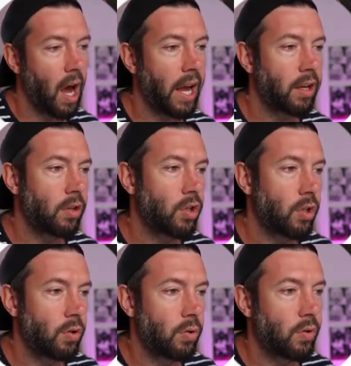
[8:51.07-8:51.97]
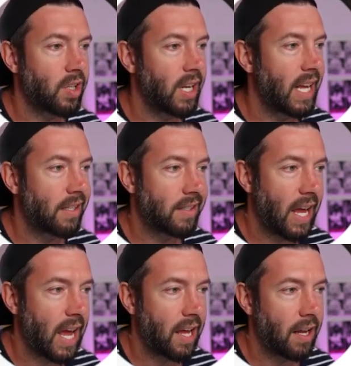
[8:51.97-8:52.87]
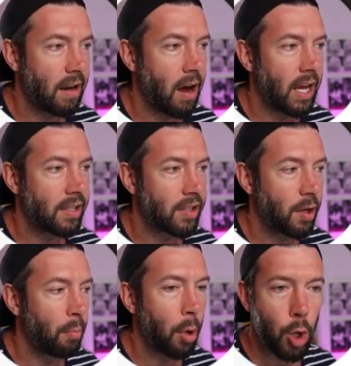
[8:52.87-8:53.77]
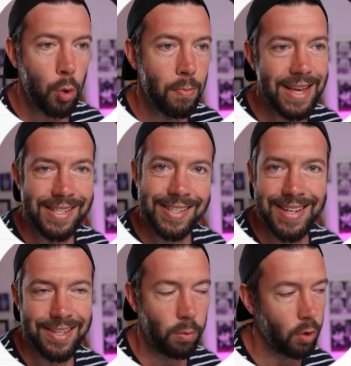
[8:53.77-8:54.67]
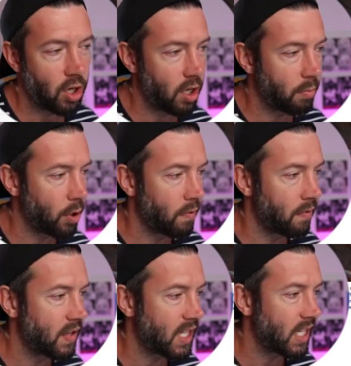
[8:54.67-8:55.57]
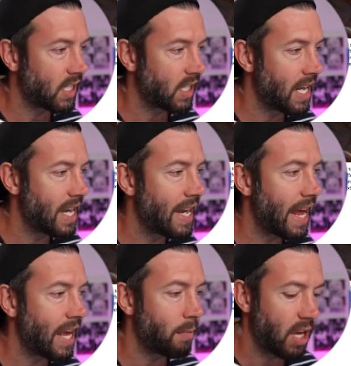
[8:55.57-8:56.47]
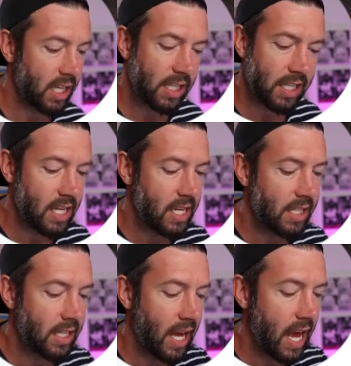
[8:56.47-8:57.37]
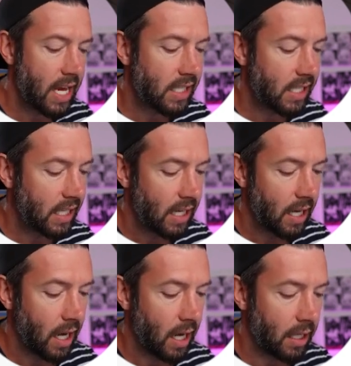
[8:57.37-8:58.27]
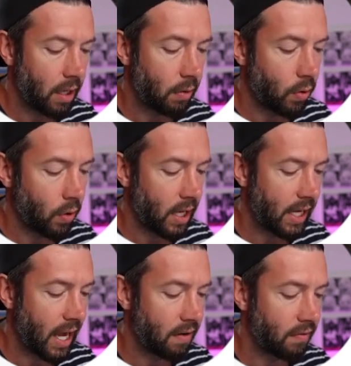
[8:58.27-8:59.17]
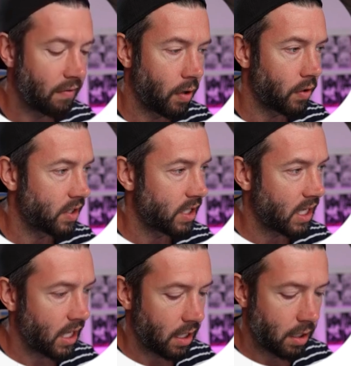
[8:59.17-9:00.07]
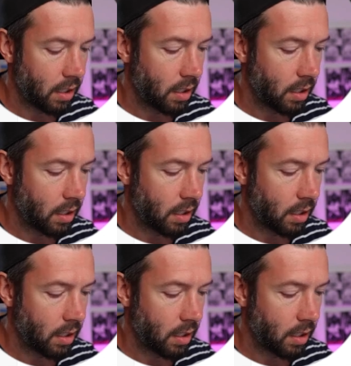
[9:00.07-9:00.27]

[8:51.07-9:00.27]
I can choose, let's say, a nice blue mist, as it were, blue for physics, name it, in this case, again, I'll call it again, Velocity